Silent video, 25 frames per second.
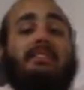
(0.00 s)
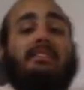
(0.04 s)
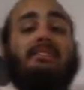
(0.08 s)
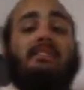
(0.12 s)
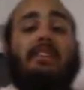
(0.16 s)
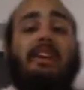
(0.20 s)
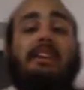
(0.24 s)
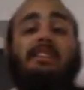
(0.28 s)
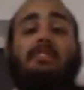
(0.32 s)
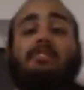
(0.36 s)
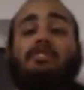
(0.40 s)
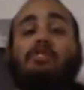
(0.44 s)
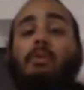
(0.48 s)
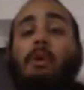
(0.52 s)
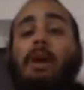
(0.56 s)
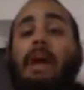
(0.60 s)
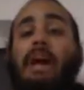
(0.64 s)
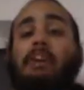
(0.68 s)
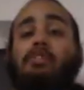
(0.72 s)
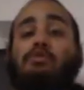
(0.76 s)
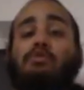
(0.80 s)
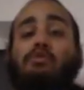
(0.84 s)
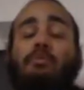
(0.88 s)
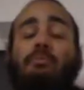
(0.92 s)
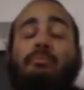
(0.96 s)
just like there's no
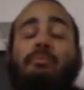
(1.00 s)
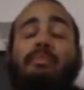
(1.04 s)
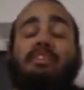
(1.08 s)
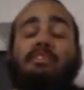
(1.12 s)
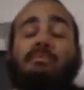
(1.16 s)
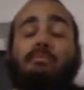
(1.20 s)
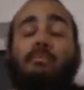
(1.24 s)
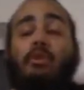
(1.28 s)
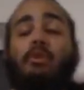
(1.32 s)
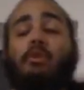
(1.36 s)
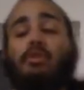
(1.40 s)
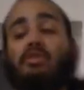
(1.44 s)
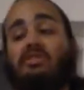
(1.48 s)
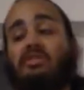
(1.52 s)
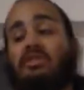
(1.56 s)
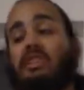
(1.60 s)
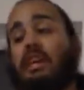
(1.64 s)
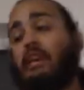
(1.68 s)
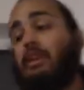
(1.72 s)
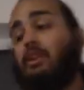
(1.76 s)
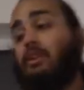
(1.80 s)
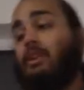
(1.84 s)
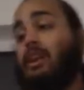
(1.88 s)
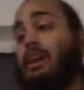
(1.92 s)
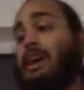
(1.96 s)
actual benchmark or
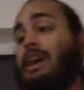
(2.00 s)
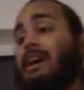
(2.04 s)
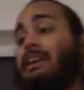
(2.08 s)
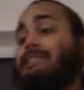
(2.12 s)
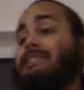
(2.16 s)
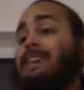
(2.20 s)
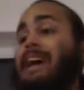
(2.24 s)
standard